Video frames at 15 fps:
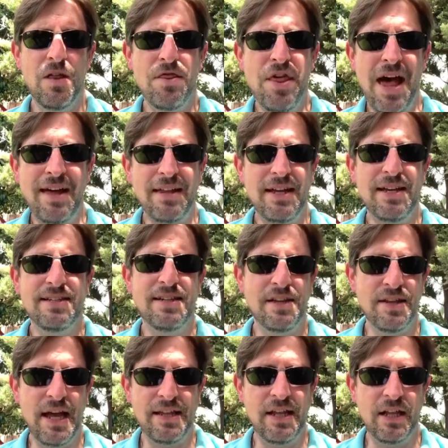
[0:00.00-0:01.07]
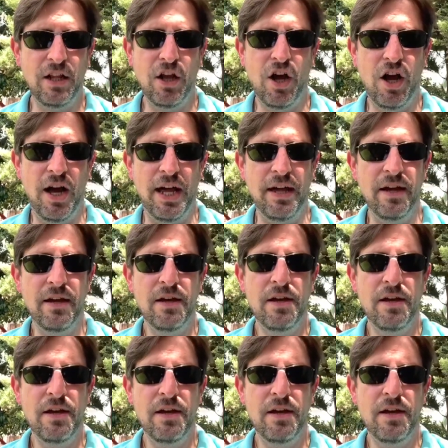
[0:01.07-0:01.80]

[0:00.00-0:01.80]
That is another lie.